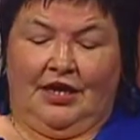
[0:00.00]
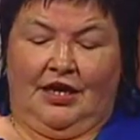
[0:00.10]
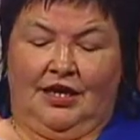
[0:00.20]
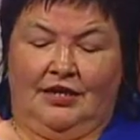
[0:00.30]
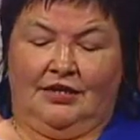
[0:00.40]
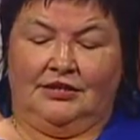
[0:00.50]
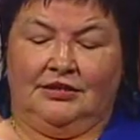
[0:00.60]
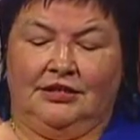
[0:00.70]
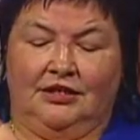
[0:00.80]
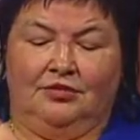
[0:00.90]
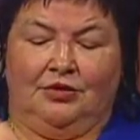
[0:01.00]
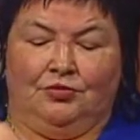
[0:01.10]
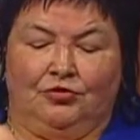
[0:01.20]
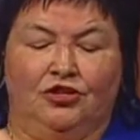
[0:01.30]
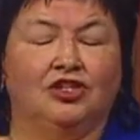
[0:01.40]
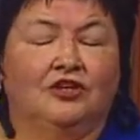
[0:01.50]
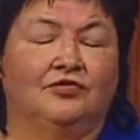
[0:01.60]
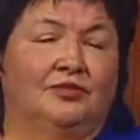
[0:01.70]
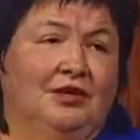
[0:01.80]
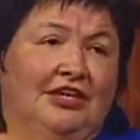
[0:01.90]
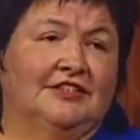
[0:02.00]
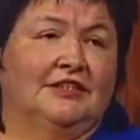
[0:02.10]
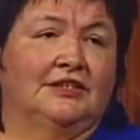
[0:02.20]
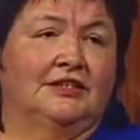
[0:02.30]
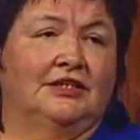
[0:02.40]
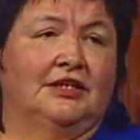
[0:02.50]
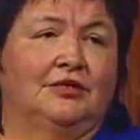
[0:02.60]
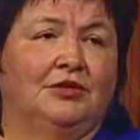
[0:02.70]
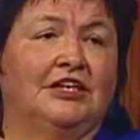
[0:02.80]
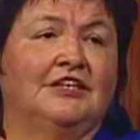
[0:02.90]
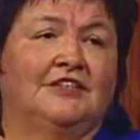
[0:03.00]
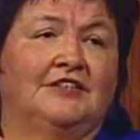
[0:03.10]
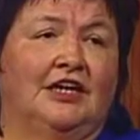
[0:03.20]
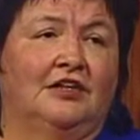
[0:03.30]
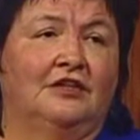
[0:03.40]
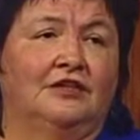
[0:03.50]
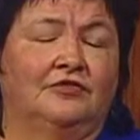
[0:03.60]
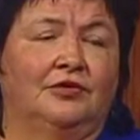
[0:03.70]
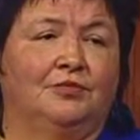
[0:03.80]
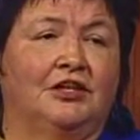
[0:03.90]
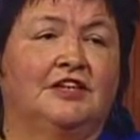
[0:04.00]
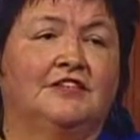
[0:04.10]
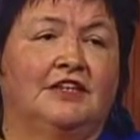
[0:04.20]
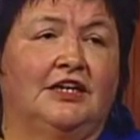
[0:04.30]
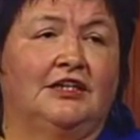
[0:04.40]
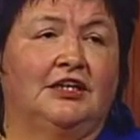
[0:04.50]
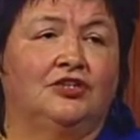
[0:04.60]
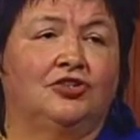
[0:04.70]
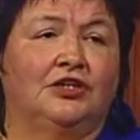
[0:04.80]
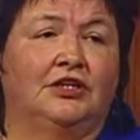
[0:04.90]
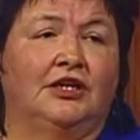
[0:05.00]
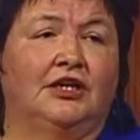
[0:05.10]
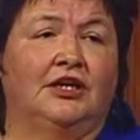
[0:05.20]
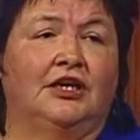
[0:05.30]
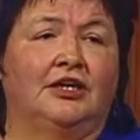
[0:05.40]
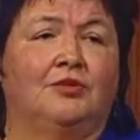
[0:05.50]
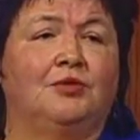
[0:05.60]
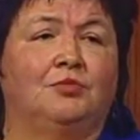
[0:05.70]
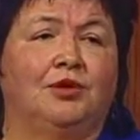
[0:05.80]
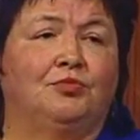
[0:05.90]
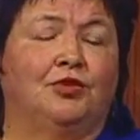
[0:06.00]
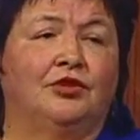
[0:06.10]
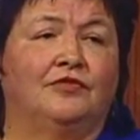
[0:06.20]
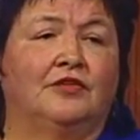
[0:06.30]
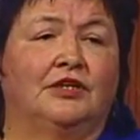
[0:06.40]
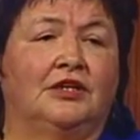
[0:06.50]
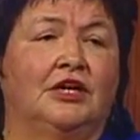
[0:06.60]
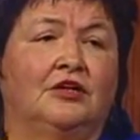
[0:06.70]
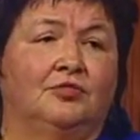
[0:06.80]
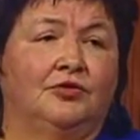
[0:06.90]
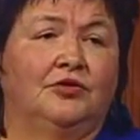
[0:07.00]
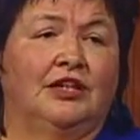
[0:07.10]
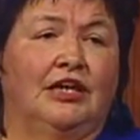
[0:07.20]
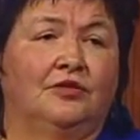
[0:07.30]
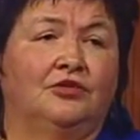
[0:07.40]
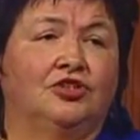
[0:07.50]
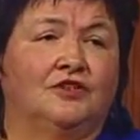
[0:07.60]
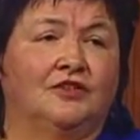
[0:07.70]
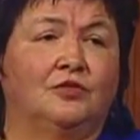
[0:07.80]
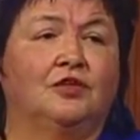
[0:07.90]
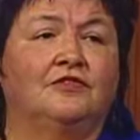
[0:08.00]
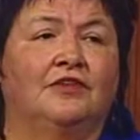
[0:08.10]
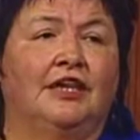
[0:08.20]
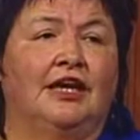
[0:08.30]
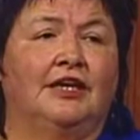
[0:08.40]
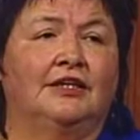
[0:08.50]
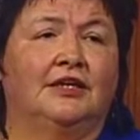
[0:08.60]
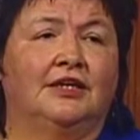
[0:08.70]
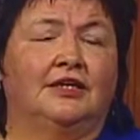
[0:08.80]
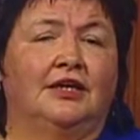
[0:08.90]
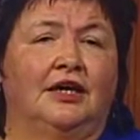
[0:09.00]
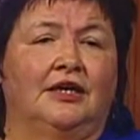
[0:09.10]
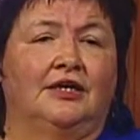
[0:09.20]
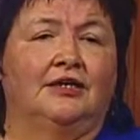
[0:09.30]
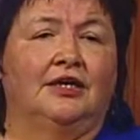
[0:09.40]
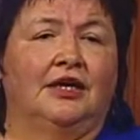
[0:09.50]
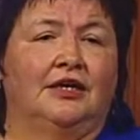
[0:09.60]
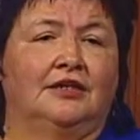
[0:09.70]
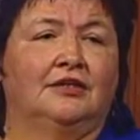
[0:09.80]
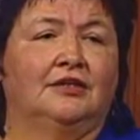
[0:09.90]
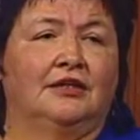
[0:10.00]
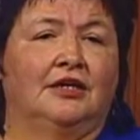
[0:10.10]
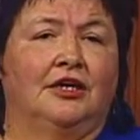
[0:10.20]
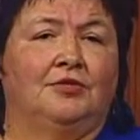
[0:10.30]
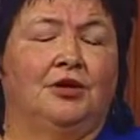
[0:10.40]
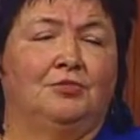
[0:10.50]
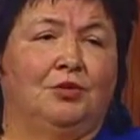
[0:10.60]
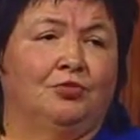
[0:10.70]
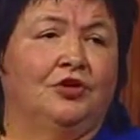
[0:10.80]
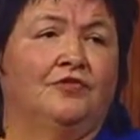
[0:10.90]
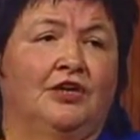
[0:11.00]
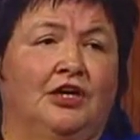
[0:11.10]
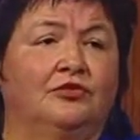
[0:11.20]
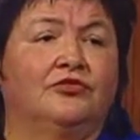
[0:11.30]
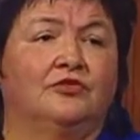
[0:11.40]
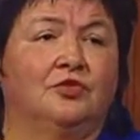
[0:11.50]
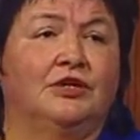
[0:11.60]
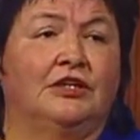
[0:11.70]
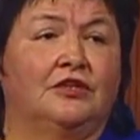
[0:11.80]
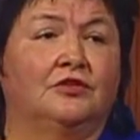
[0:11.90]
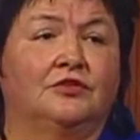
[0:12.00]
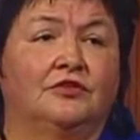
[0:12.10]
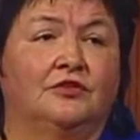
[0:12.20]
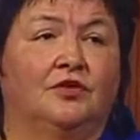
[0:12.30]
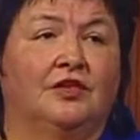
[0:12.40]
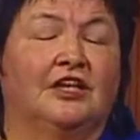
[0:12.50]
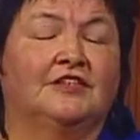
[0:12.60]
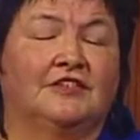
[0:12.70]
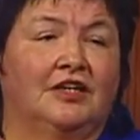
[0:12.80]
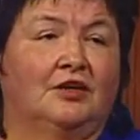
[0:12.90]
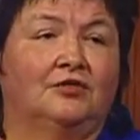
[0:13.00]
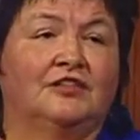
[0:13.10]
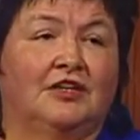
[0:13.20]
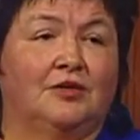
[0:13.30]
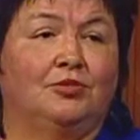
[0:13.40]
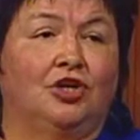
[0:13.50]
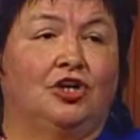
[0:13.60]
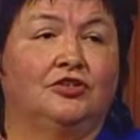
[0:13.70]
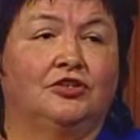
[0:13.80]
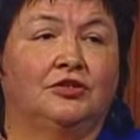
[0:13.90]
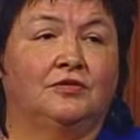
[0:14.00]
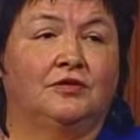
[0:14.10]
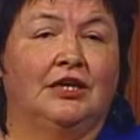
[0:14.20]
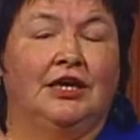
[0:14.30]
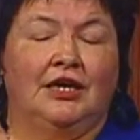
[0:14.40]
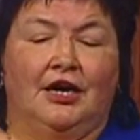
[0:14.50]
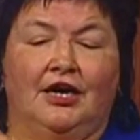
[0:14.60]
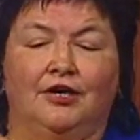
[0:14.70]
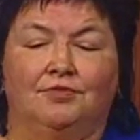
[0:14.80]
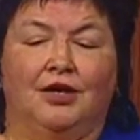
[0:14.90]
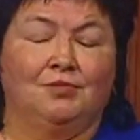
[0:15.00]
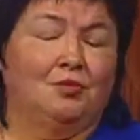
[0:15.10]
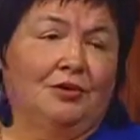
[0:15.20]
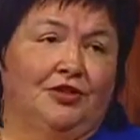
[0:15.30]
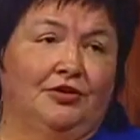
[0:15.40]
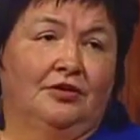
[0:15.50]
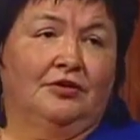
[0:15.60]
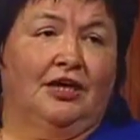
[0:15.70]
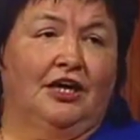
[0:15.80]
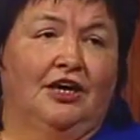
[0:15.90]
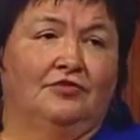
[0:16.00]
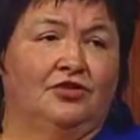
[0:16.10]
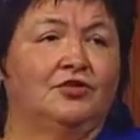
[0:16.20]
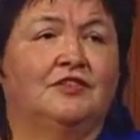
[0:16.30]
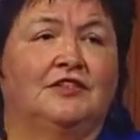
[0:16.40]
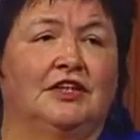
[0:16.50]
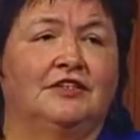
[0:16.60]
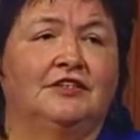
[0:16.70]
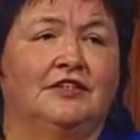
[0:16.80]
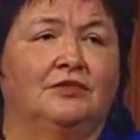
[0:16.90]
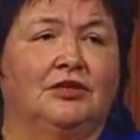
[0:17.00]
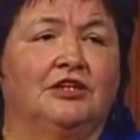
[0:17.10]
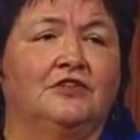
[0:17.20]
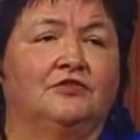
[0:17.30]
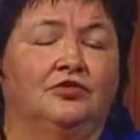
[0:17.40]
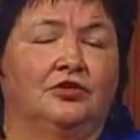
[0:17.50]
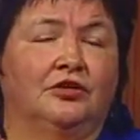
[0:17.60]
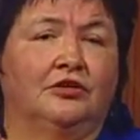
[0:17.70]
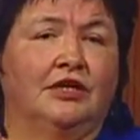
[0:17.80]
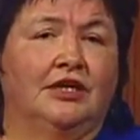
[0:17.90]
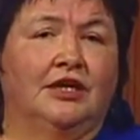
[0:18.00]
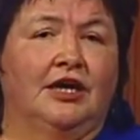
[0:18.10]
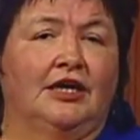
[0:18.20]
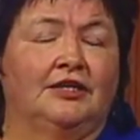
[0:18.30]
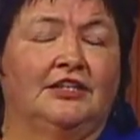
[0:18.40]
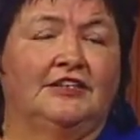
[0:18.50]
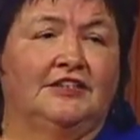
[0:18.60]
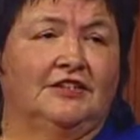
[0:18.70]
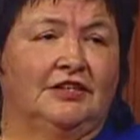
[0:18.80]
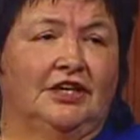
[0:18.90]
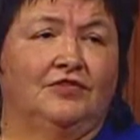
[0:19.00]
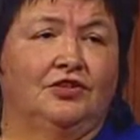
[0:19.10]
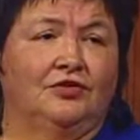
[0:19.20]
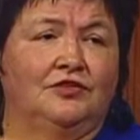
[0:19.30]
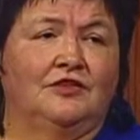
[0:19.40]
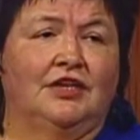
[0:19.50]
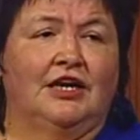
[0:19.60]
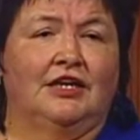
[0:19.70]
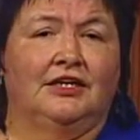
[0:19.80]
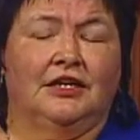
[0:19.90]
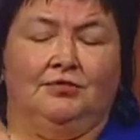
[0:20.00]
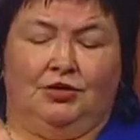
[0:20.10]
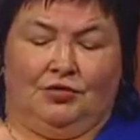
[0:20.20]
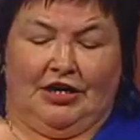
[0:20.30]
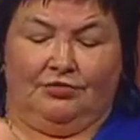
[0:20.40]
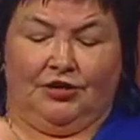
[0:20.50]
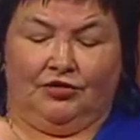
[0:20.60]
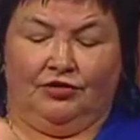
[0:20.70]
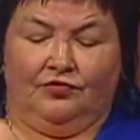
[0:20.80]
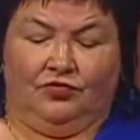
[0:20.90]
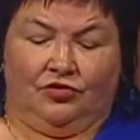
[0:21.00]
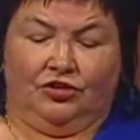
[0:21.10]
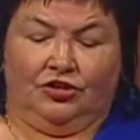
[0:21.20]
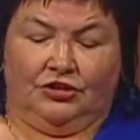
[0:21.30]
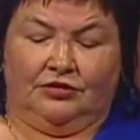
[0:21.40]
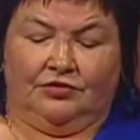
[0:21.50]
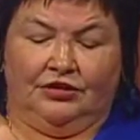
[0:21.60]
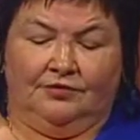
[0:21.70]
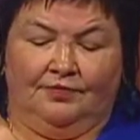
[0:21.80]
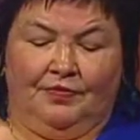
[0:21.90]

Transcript: And uh, I'm originally from Hazelton, I'm a Gitsan from the Gitsan Nation, and I'm a member of the Lakabu clan, which is the Wolf clan. Uh, and uh, a member of the House of Gwenenuch. So that's the house that I belong to. Um, I'm a mother. I have two sons and raised four uh, nieces and nephews, and I'm a grandmother of four children.